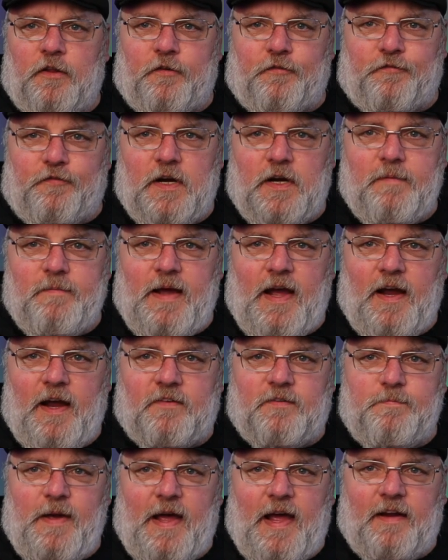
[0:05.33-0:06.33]
Freemax
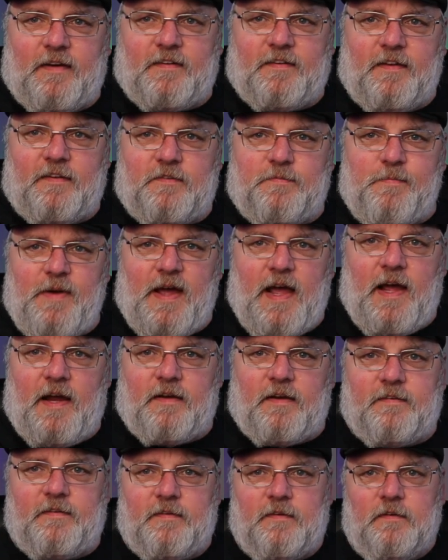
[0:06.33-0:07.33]
Maxus
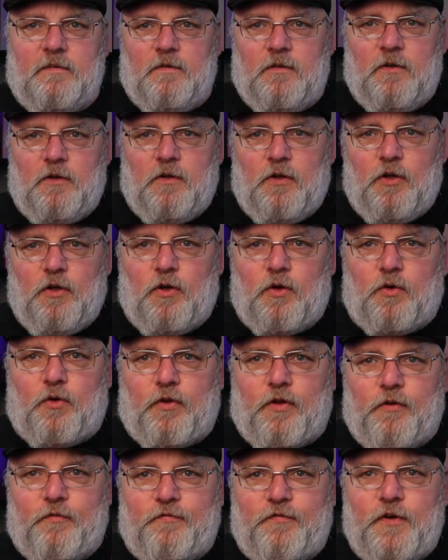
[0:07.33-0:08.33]
Max or
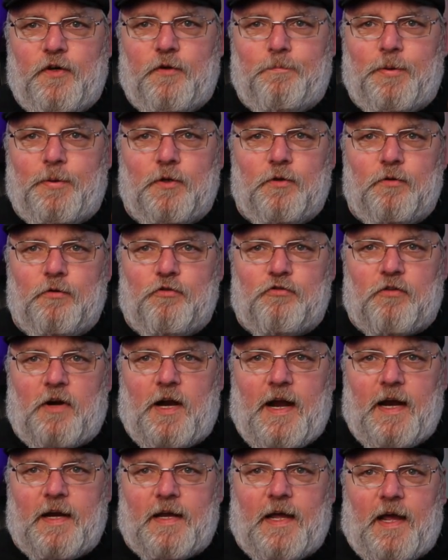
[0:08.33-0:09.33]
the VooPoo
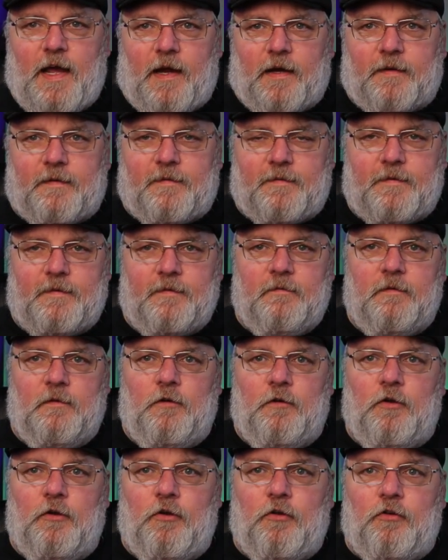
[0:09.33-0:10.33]
Drag X?
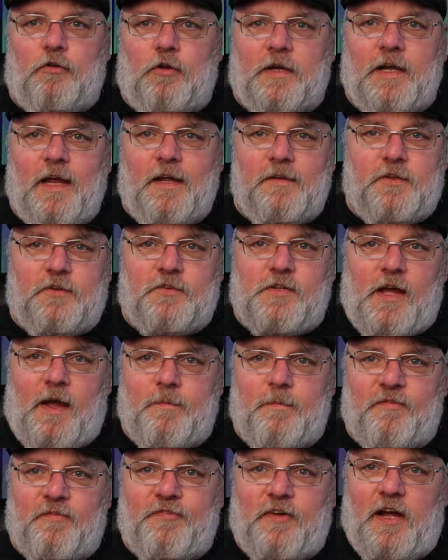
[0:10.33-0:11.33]
So I guess it's time
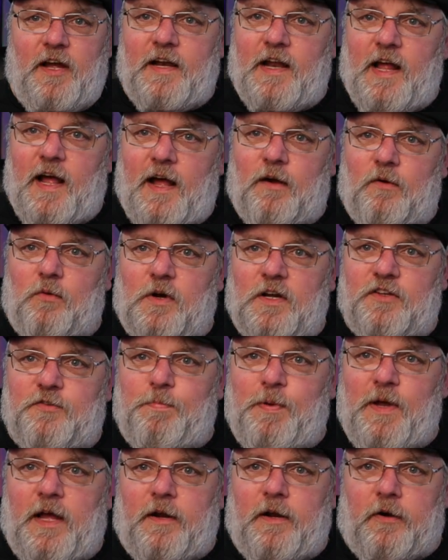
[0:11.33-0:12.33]
to find out what's
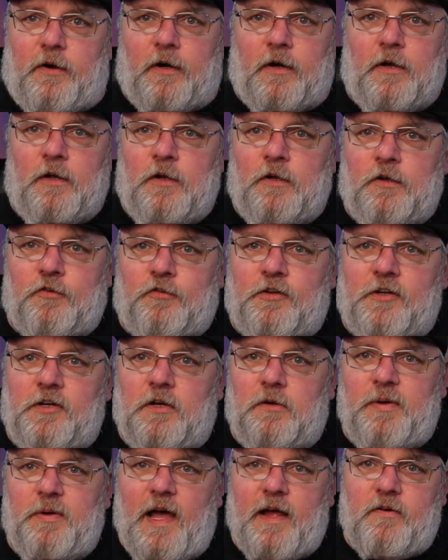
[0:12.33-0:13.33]
better, single
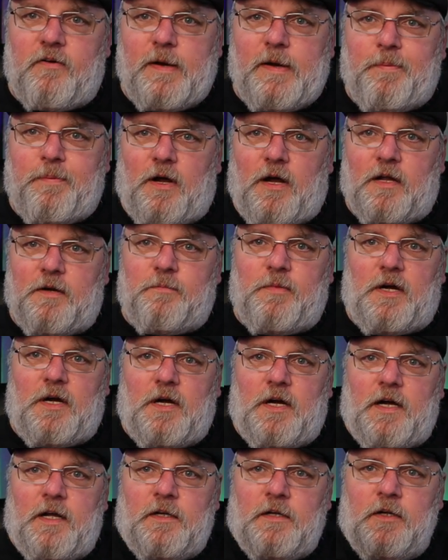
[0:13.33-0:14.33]
battery pod
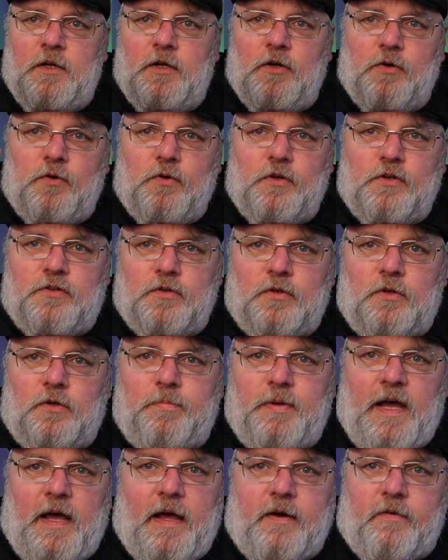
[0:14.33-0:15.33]
mod or dual
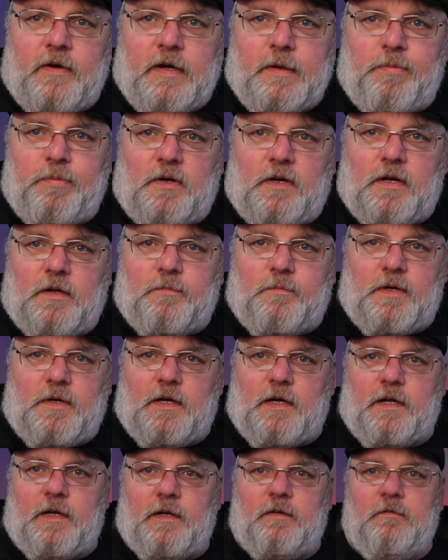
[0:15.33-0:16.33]
battery pod
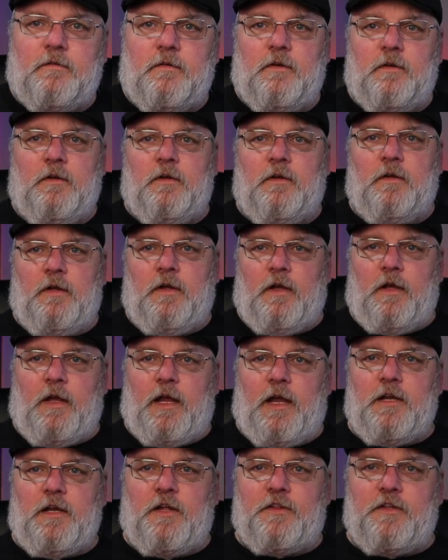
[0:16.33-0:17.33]
mod.
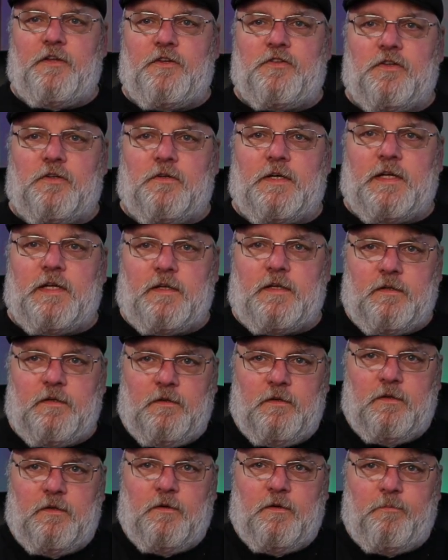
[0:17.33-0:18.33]
Ain't nothing to it,
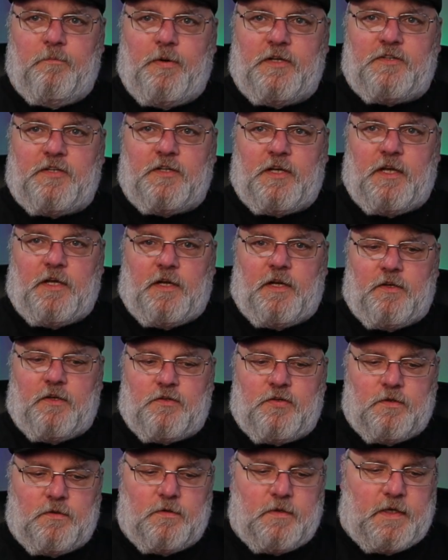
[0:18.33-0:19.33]
but to get
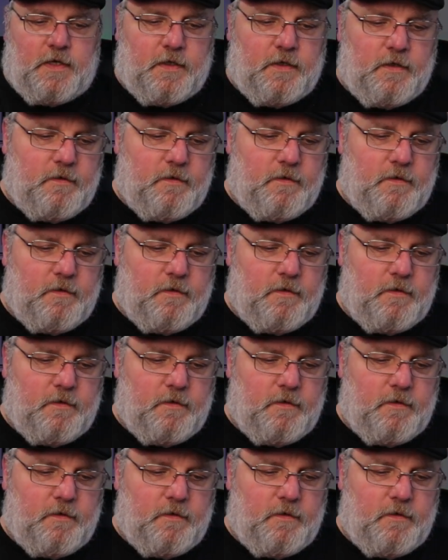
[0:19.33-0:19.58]
into it.